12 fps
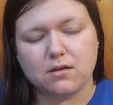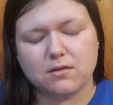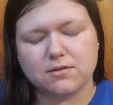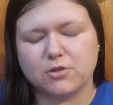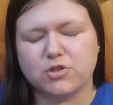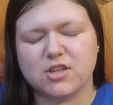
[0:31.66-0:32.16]

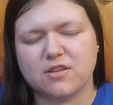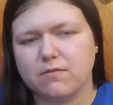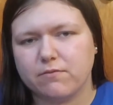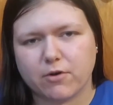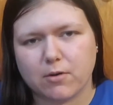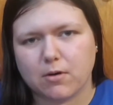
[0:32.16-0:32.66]
So just
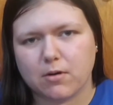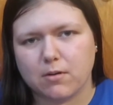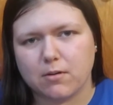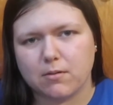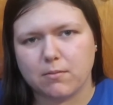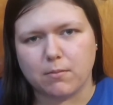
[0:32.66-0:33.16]
for
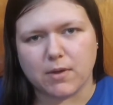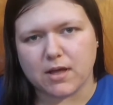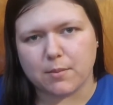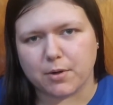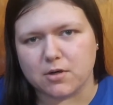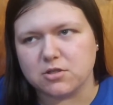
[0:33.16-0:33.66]

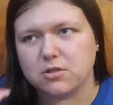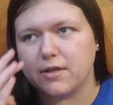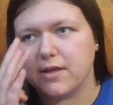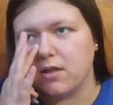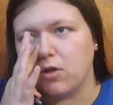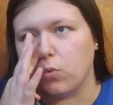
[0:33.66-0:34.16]
me
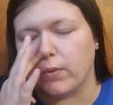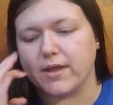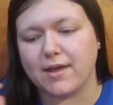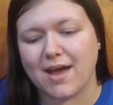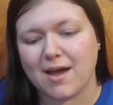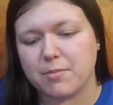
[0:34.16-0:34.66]
personally, a little
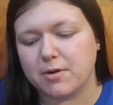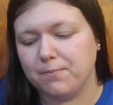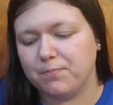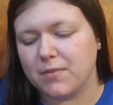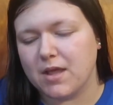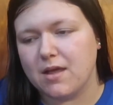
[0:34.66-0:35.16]
recap.
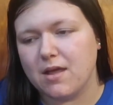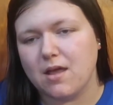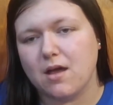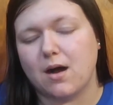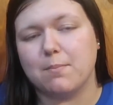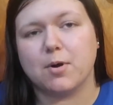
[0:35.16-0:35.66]

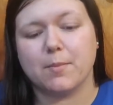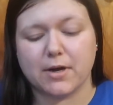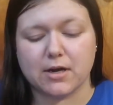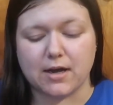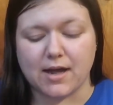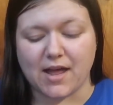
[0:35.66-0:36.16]
On
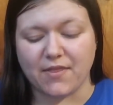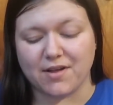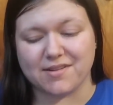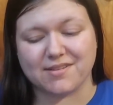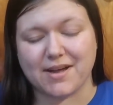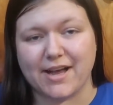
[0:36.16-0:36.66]
premiere night, I
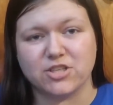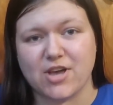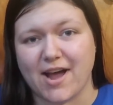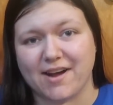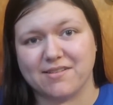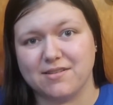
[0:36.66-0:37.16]
thought Sky
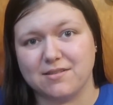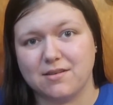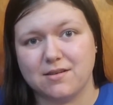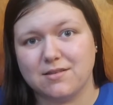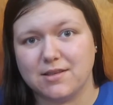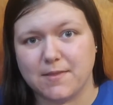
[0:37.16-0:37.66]
Jackson
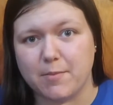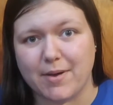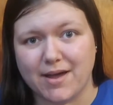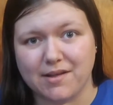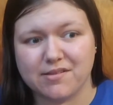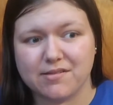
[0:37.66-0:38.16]
did the
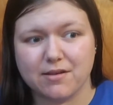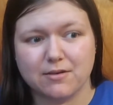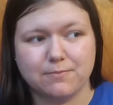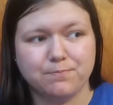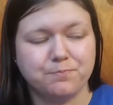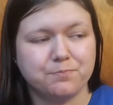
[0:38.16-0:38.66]
best.
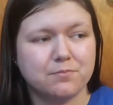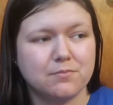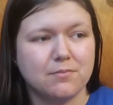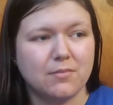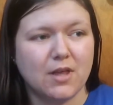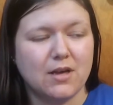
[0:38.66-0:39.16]

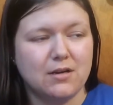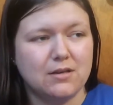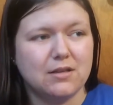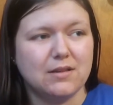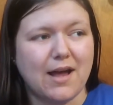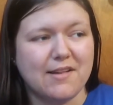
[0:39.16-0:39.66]

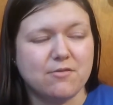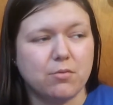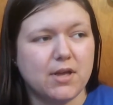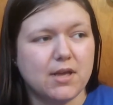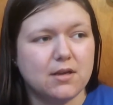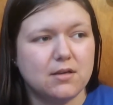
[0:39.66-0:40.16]
Last
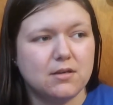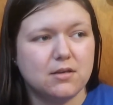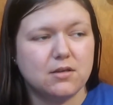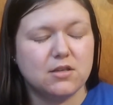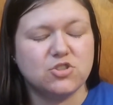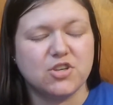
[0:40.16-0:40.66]
week,
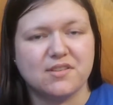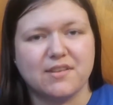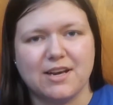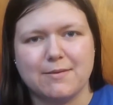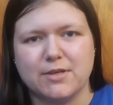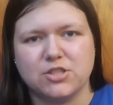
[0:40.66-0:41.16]

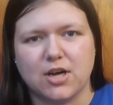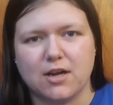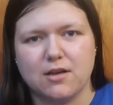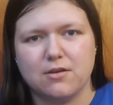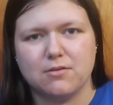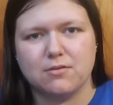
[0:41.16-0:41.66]
Justina
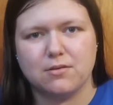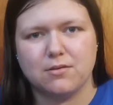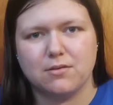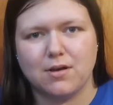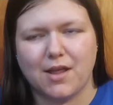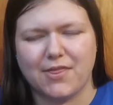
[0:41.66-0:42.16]
Machado,
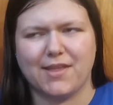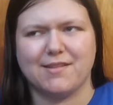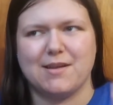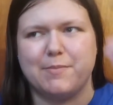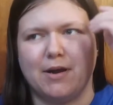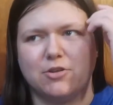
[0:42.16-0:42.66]
that's
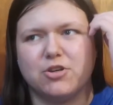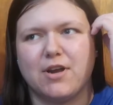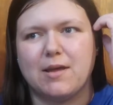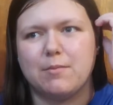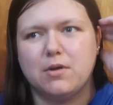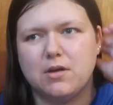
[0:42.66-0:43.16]
how you pronounce your
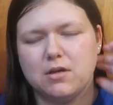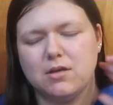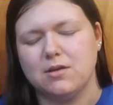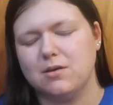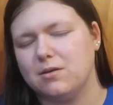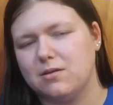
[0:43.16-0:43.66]
name.
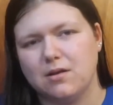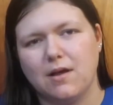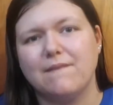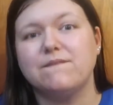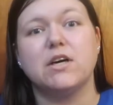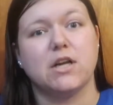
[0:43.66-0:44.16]

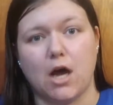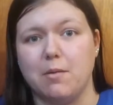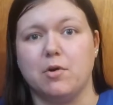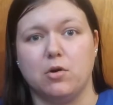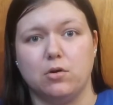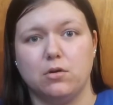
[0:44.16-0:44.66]

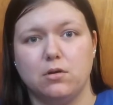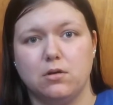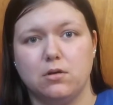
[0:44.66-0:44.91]
Phenomenal.